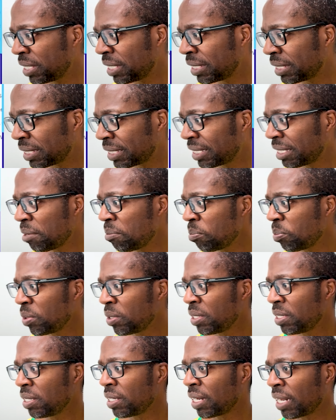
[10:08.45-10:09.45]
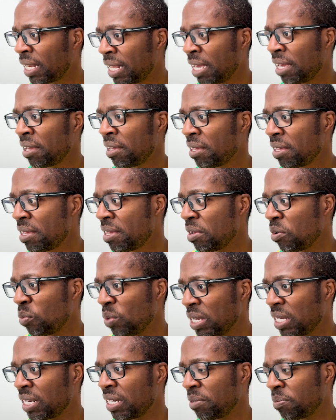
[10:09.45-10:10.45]
a simple, clear
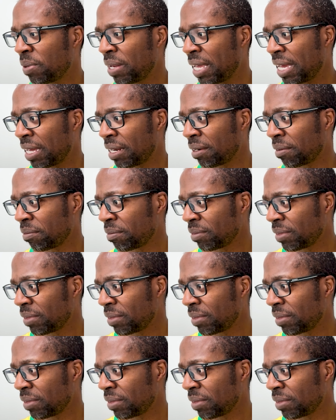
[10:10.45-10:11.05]
weekly plan.